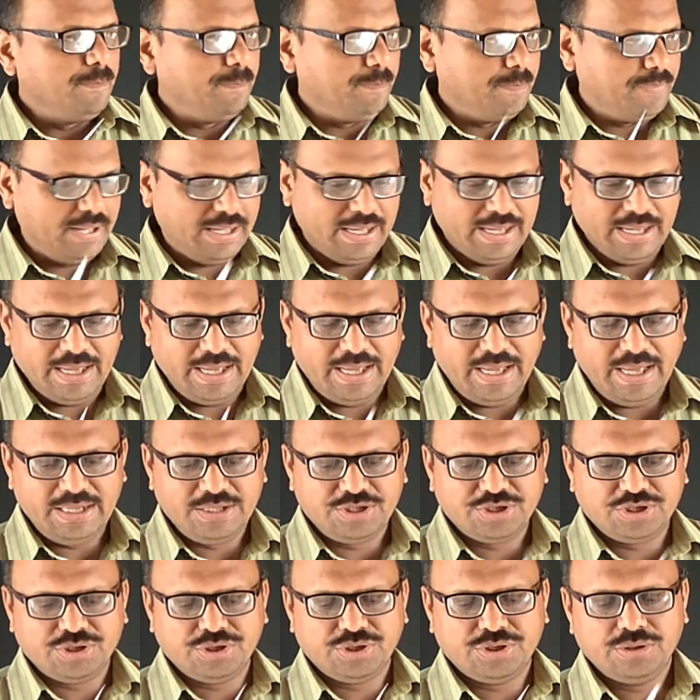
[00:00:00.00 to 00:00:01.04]

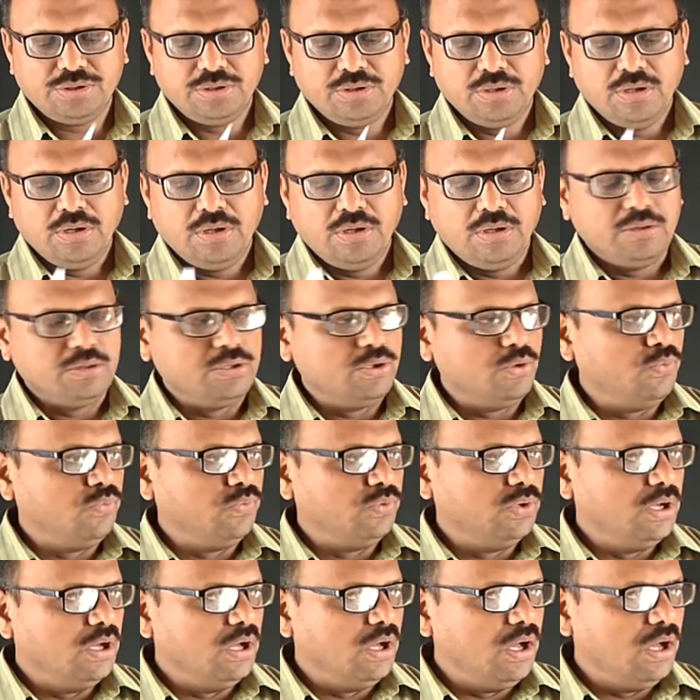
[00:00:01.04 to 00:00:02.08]
but the
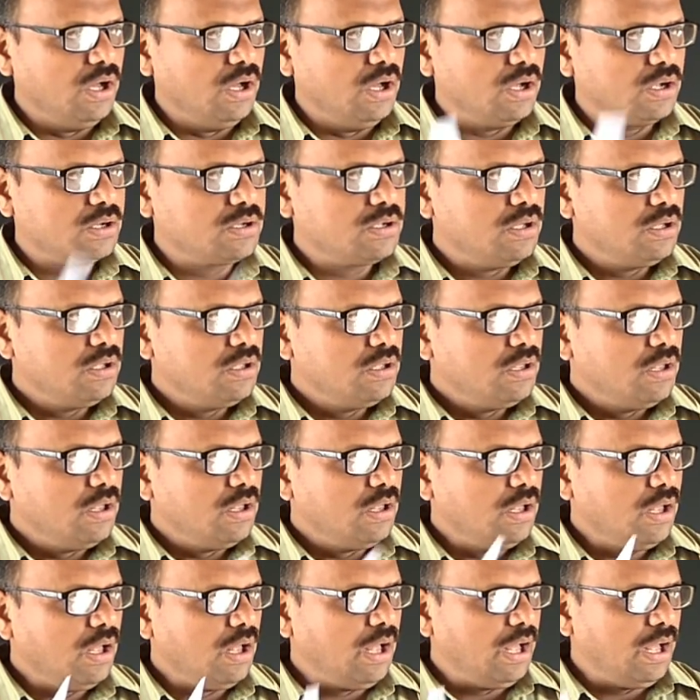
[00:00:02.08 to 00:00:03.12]
work
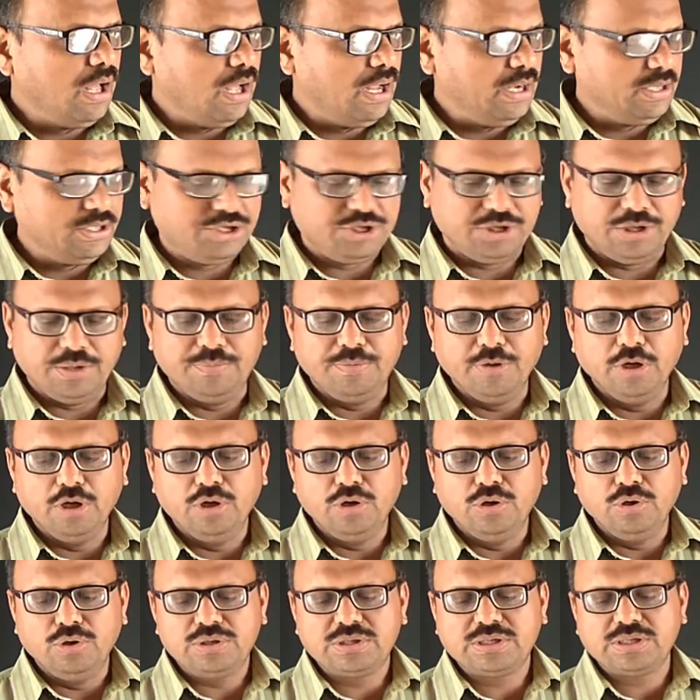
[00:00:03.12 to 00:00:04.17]

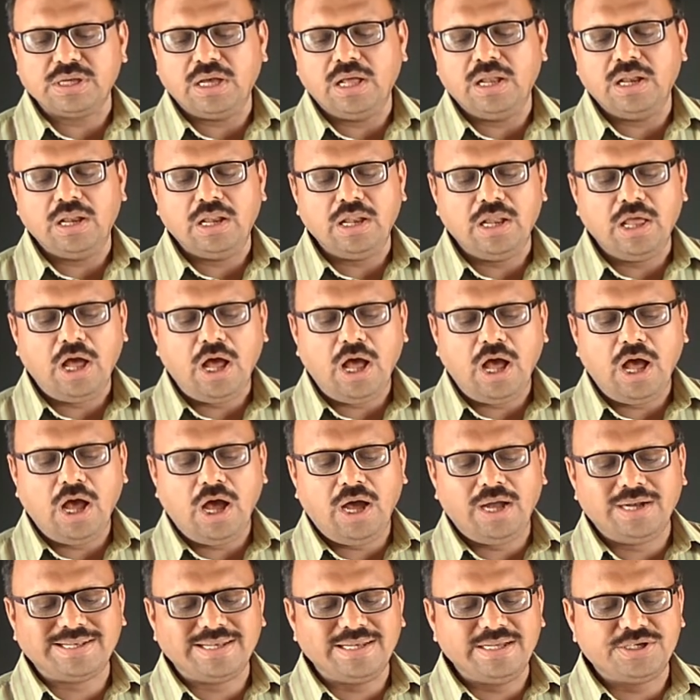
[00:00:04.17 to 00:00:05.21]
attributes a
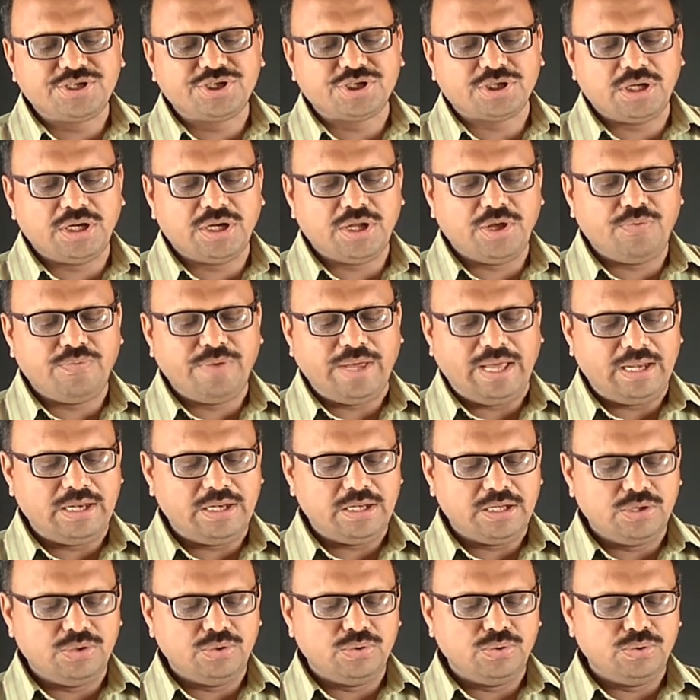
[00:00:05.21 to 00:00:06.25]
large literary
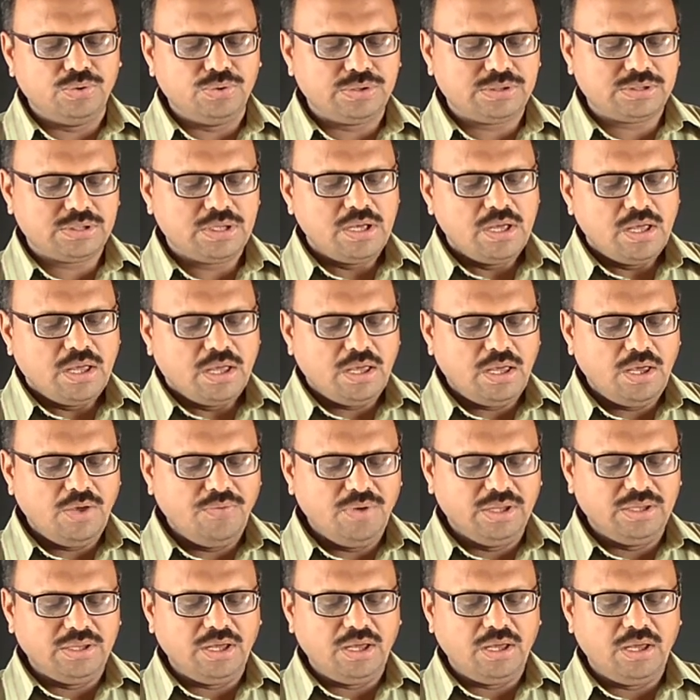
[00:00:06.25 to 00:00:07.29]
values
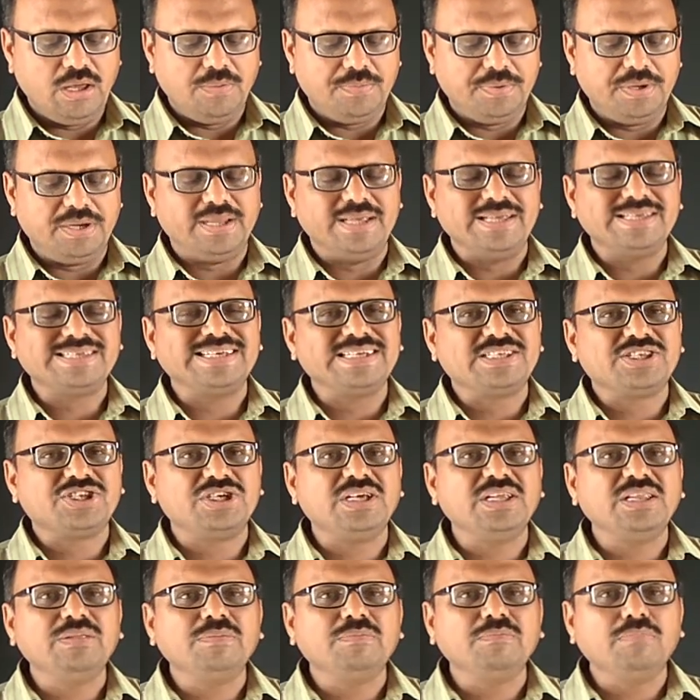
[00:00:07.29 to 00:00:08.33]
even if it is a
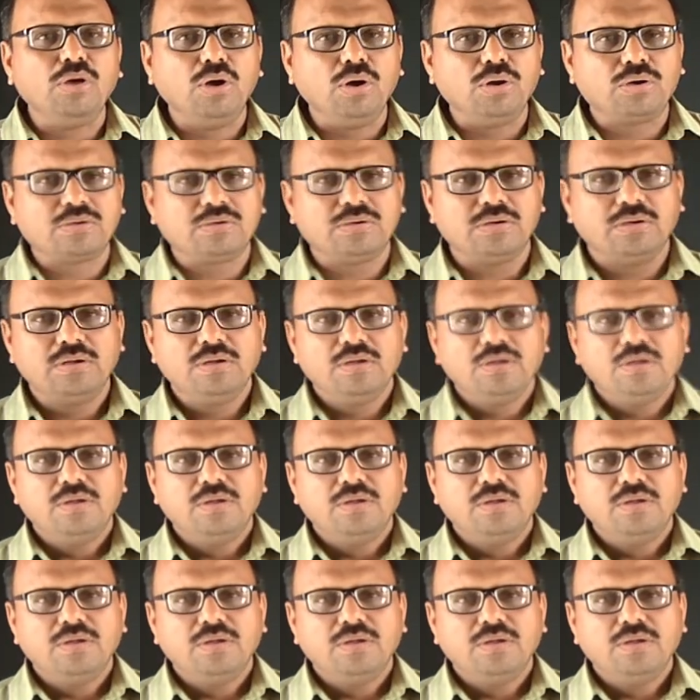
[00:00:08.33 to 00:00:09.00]
thin book,